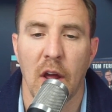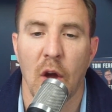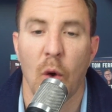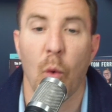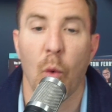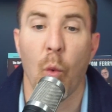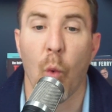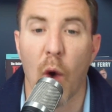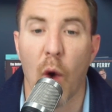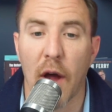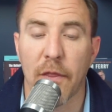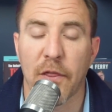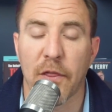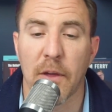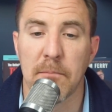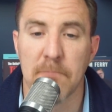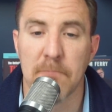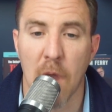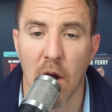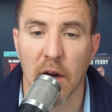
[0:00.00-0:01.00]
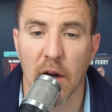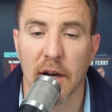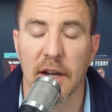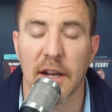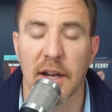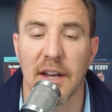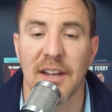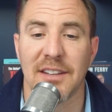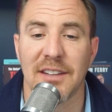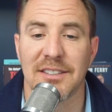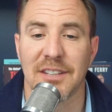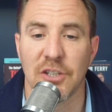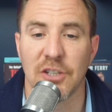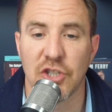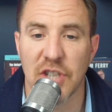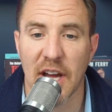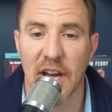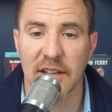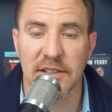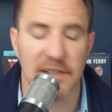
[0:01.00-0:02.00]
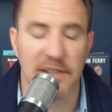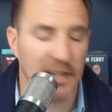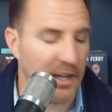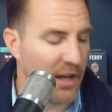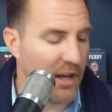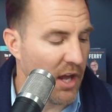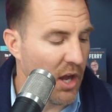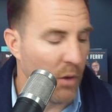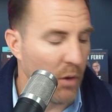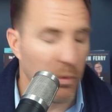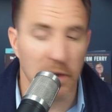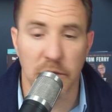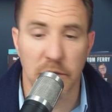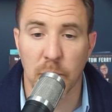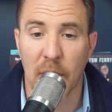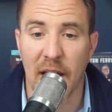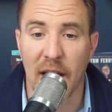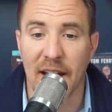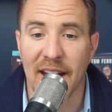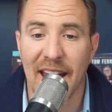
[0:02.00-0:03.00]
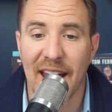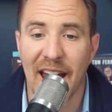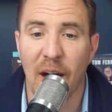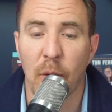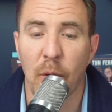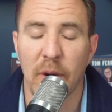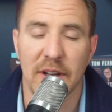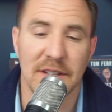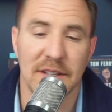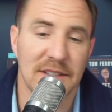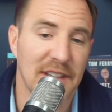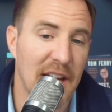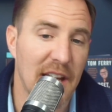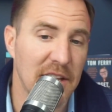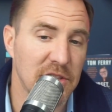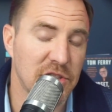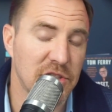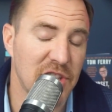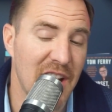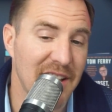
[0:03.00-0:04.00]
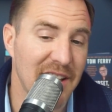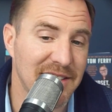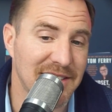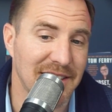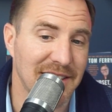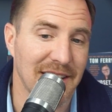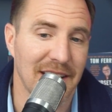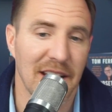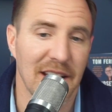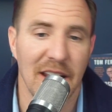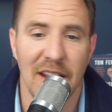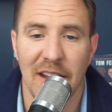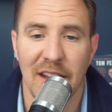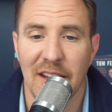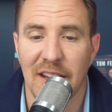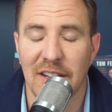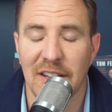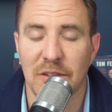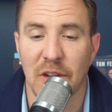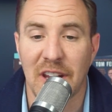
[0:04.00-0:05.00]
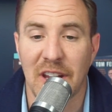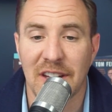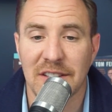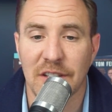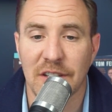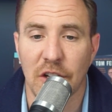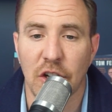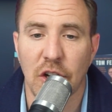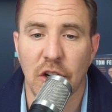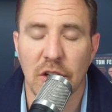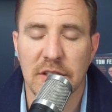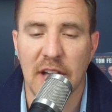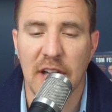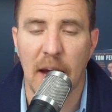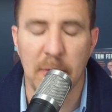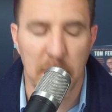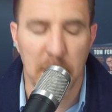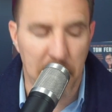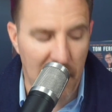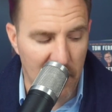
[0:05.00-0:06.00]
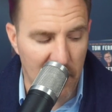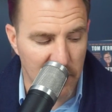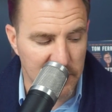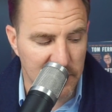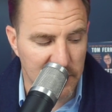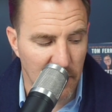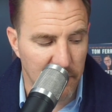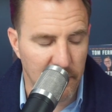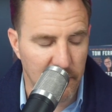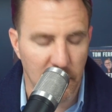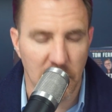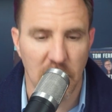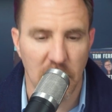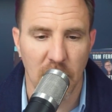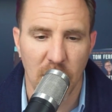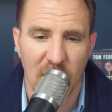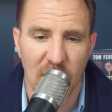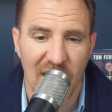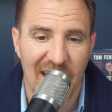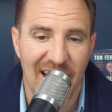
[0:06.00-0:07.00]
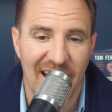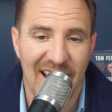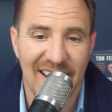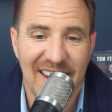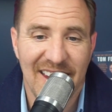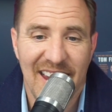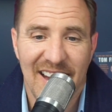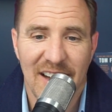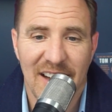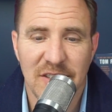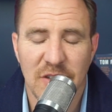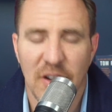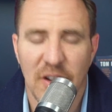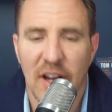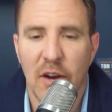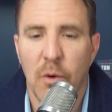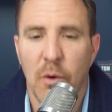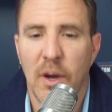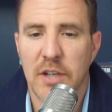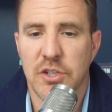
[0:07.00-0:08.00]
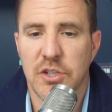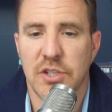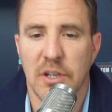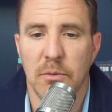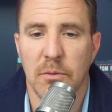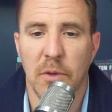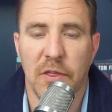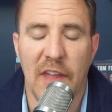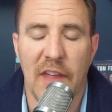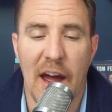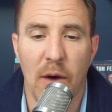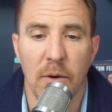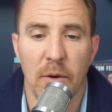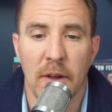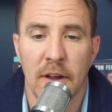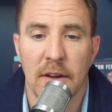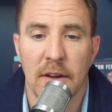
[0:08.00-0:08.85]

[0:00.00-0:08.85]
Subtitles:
what the market is suggesting, whereas right now what it's suggesting is it a good time to buy or sell for you? I can't answer that question without